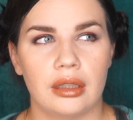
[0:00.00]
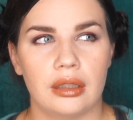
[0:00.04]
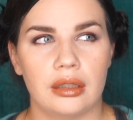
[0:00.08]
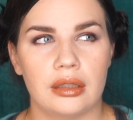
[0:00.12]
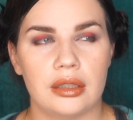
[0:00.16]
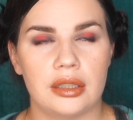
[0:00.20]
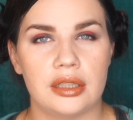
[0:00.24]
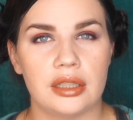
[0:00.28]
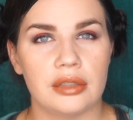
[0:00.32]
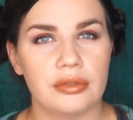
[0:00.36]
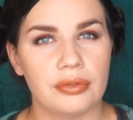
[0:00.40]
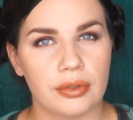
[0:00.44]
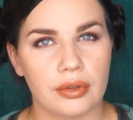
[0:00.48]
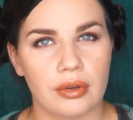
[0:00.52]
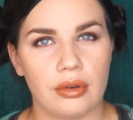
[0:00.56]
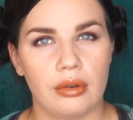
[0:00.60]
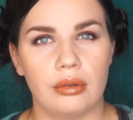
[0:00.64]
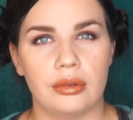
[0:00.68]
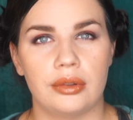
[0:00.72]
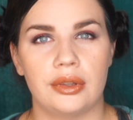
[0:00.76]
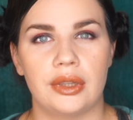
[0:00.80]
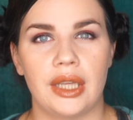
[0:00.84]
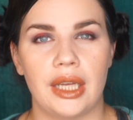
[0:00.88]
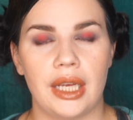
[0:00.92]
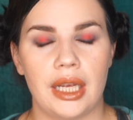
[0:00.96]

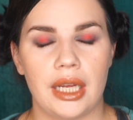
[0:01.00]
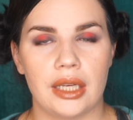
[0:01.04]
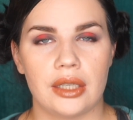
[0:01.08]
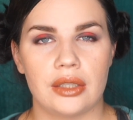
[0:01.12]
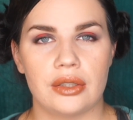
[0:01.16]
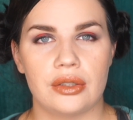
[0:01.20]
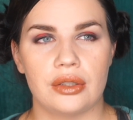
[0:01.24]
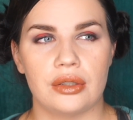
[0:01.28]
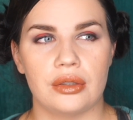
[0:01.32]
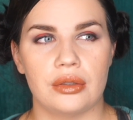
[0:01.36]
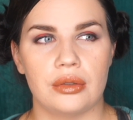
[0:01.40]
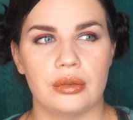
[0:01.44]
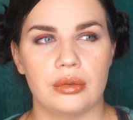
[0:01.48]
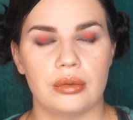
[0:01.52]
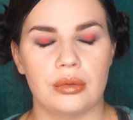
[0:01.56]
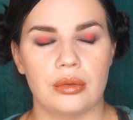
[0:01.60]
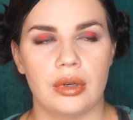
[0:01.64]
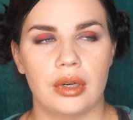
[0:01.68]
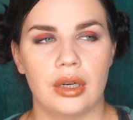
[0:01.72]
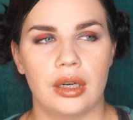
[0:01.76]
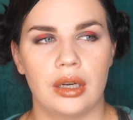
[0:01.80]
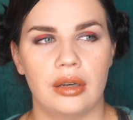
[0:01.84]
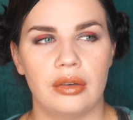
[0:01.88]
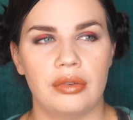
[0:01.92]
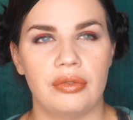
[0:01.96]
difficult thing to
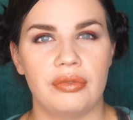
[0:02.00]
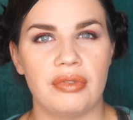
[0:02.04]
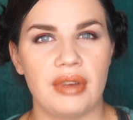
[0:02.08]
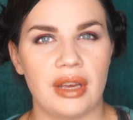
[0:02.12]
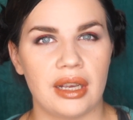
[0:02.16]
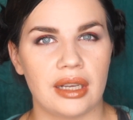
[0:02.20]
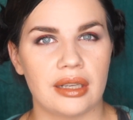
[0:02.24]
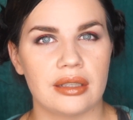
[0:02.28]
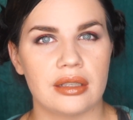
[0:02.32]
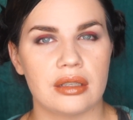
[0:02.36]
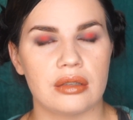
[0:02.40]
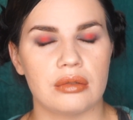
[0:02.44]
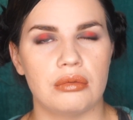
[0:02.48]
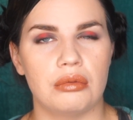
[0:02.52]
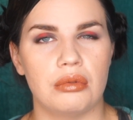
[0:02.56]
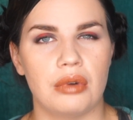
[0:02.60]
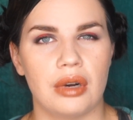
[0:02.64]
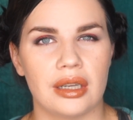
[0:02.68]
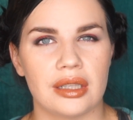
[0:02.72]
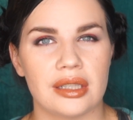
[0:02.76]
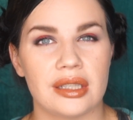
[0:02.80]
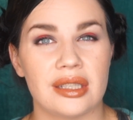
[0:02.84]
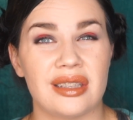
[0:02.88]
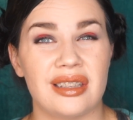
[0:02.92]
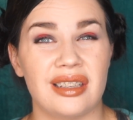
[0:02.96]
fix
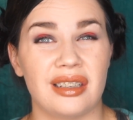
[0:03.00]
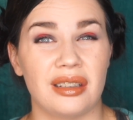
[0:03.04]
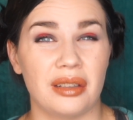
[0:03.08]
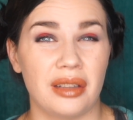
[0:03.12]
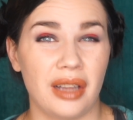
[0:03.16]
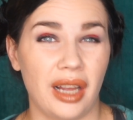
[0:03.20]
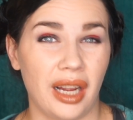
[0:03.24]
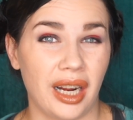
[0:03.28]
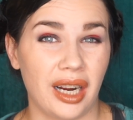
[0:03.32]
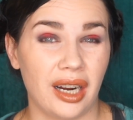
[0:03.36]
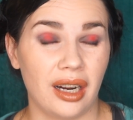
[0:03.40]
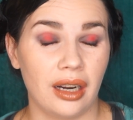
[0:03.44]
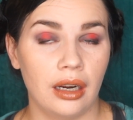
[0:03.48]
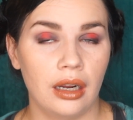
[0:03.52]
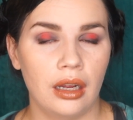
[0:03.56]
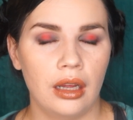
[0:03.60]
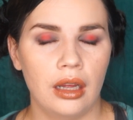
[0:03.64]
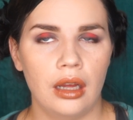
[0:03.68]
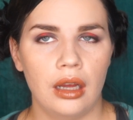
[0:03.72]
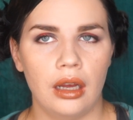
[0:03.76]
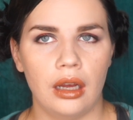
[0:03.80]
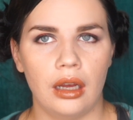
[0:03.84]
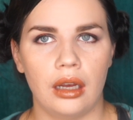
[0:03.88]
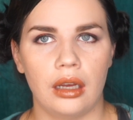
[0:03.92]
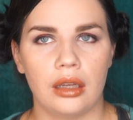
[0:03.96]
once they're there.
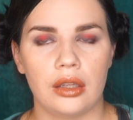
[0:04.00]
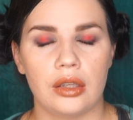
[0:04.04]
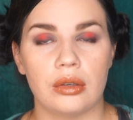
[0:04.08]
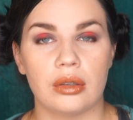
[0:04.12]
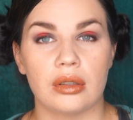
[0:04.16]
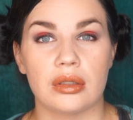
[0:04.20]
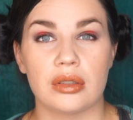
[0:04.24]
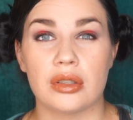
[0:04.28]
You can